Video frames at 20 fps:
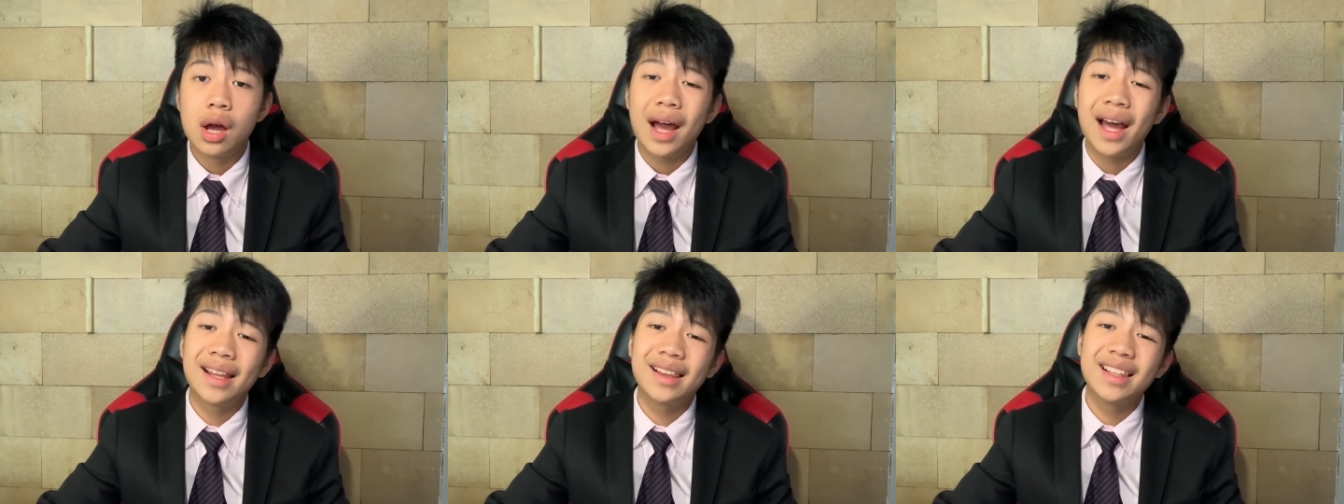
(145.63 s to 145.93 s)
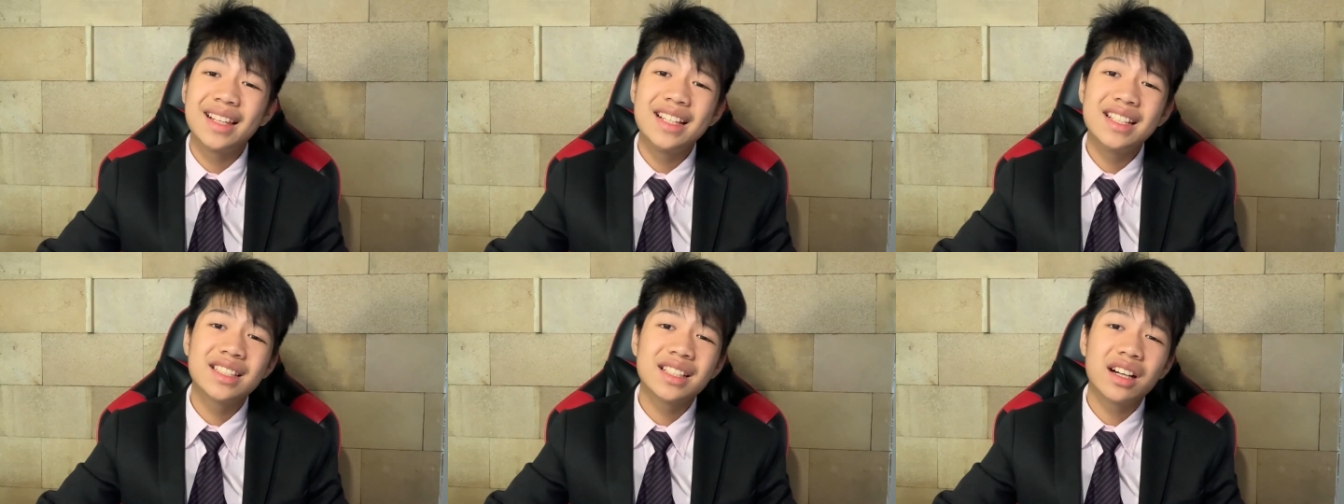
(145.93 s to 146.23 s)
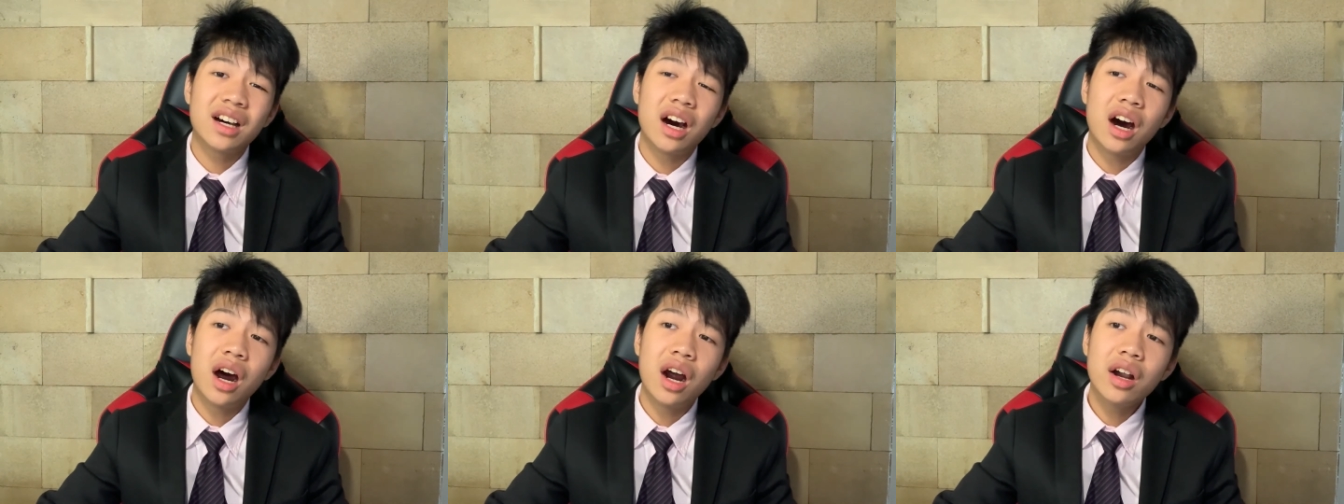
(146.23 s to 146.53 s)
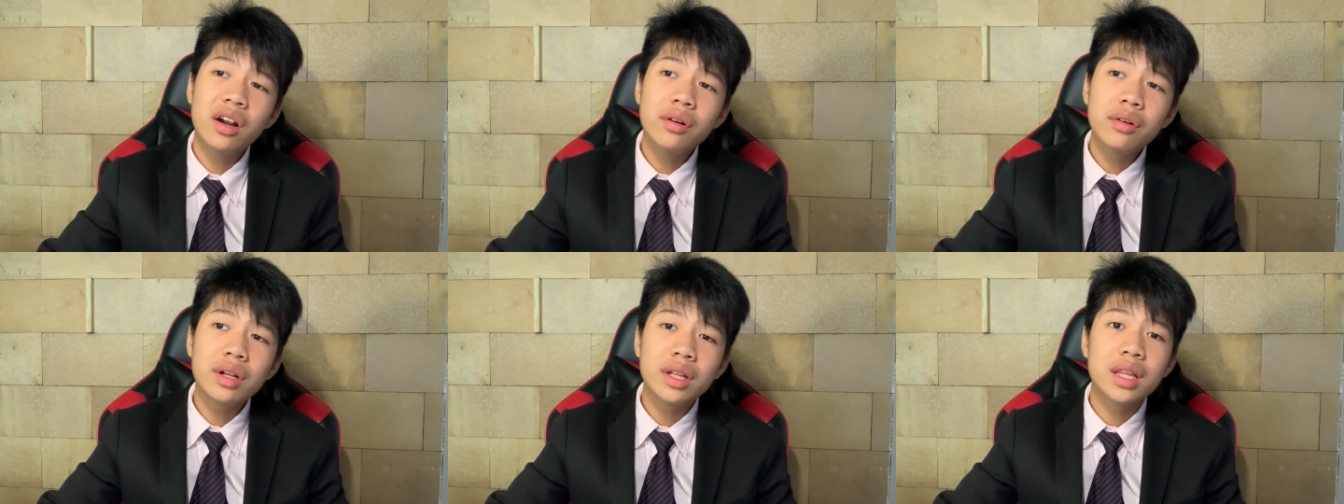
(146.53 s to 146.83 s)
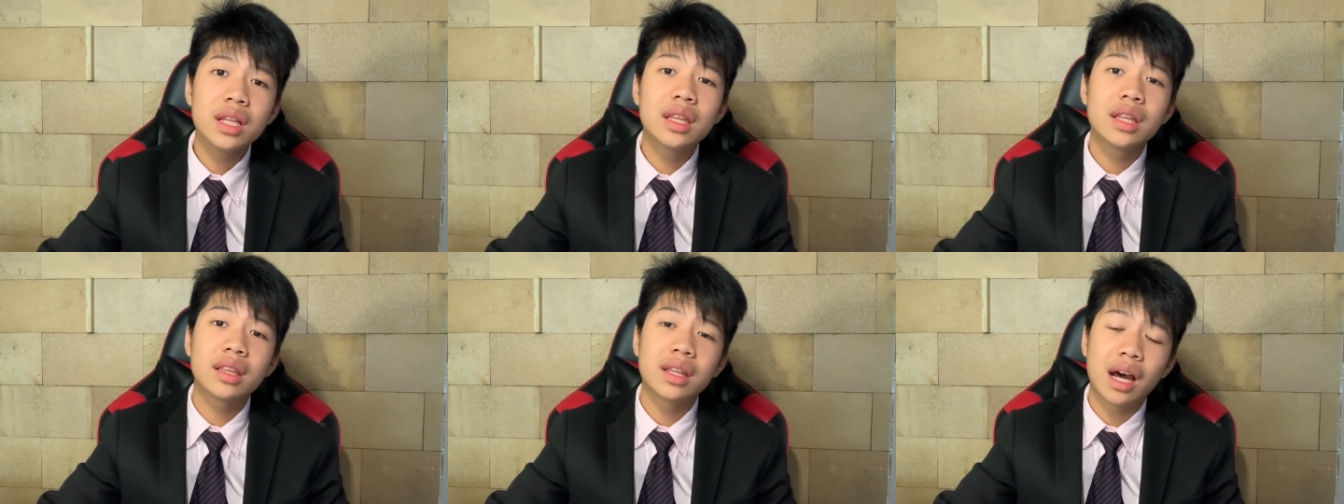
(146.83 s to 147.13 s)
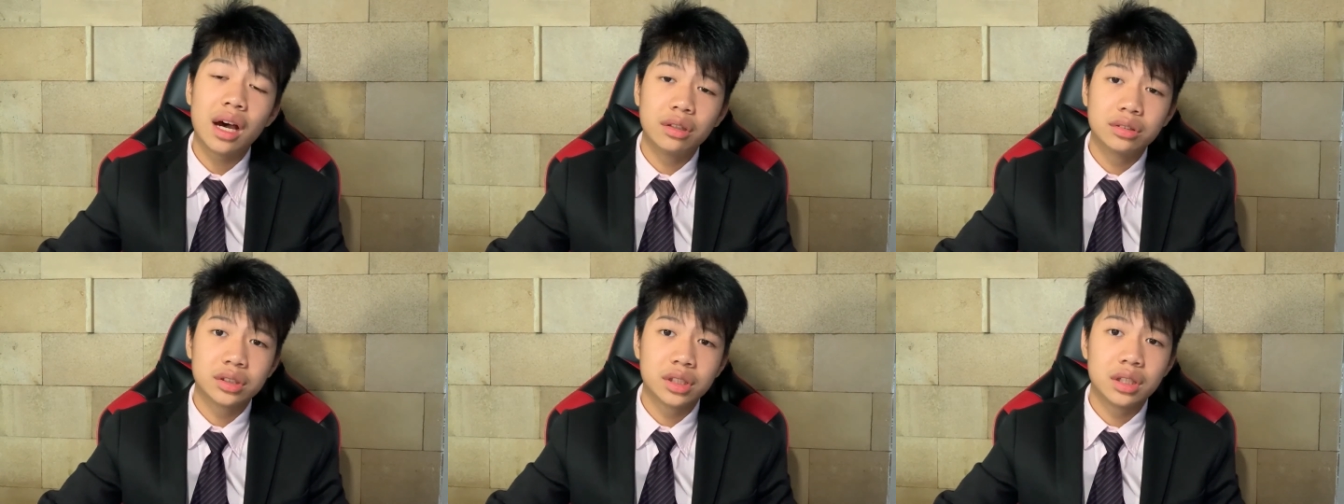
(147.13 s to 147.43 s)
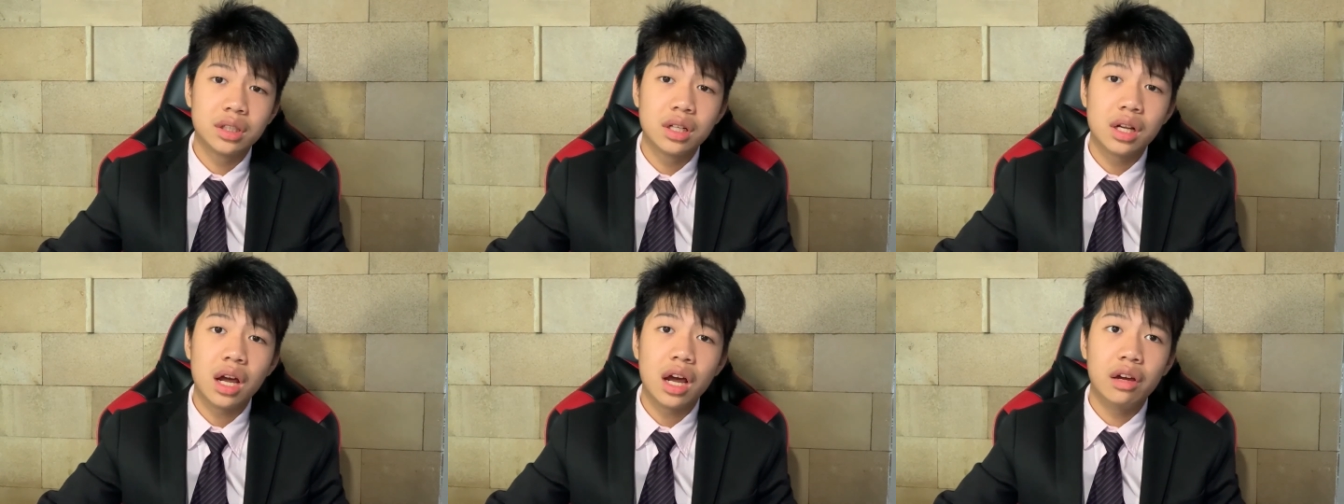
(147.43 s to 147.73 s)
at least
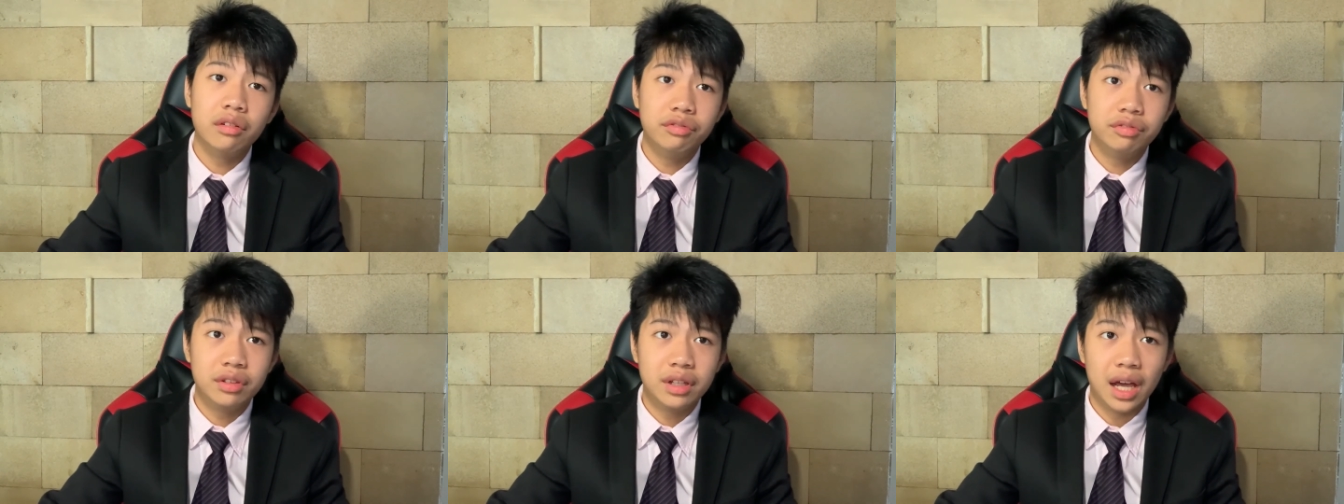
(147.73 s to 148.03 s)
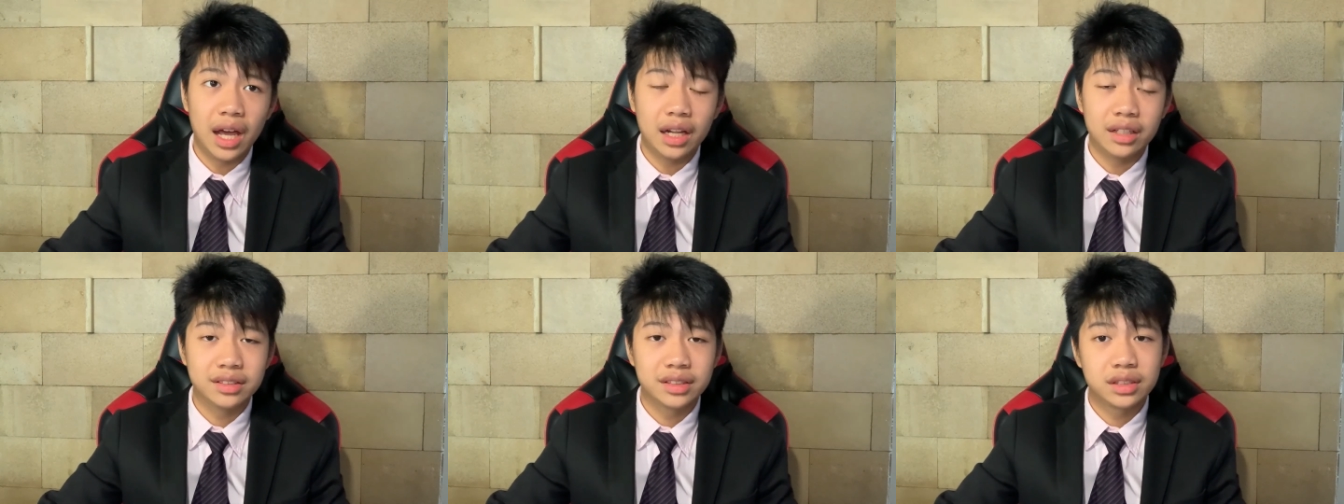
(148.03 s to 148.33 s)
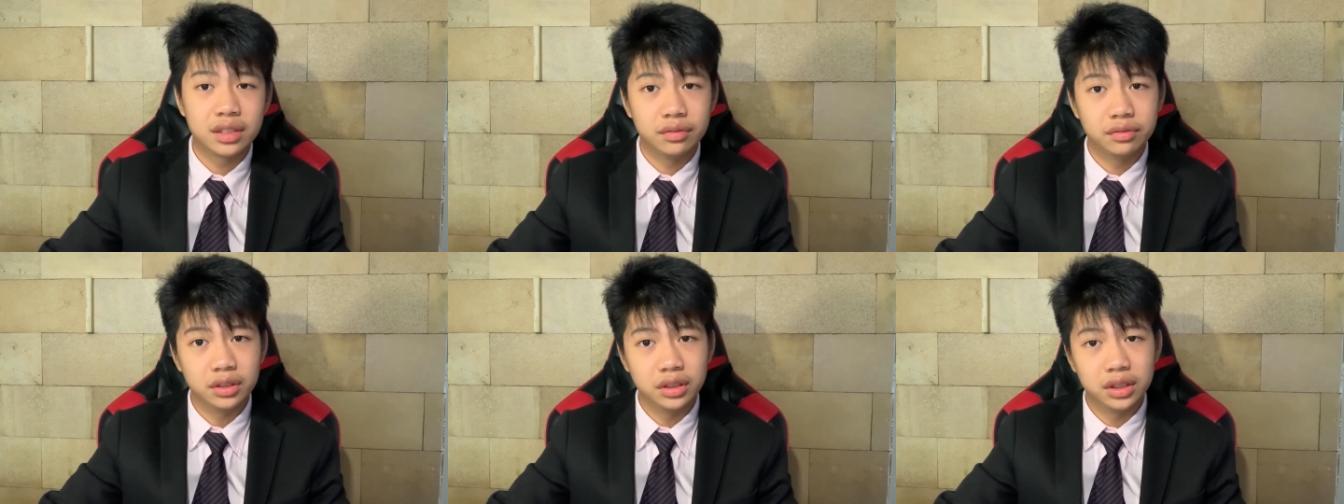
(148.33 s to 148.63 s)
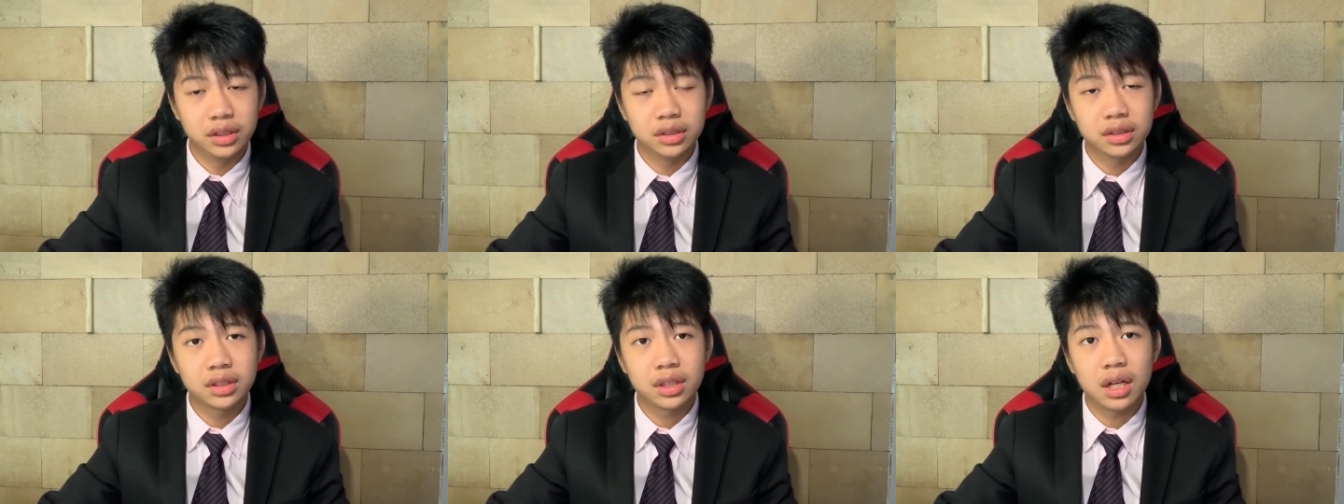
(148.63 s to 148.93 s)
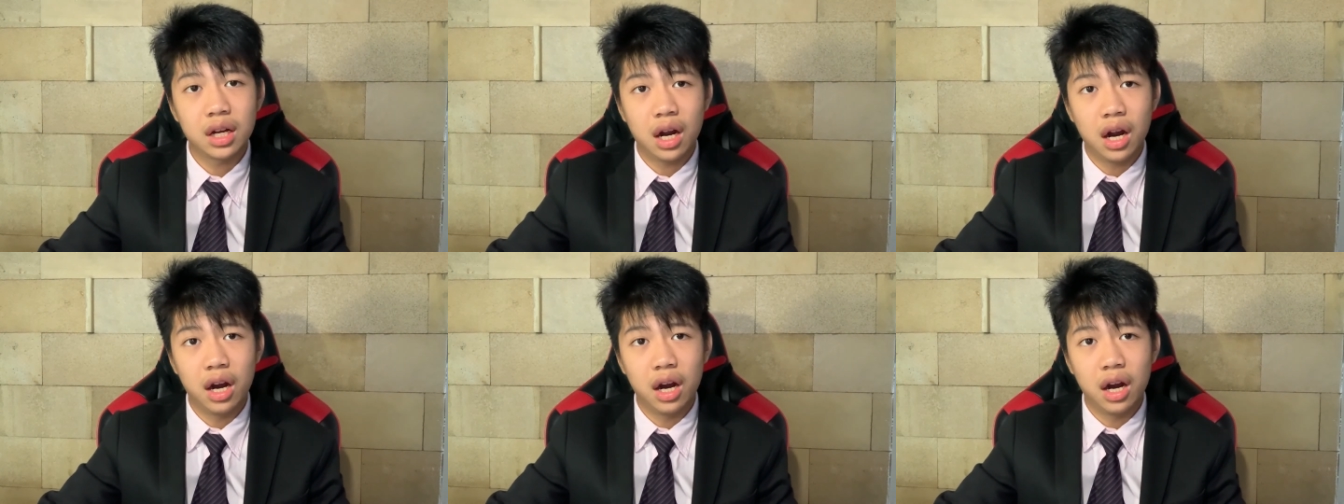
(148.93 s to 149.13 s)
100,000 Afghan civilians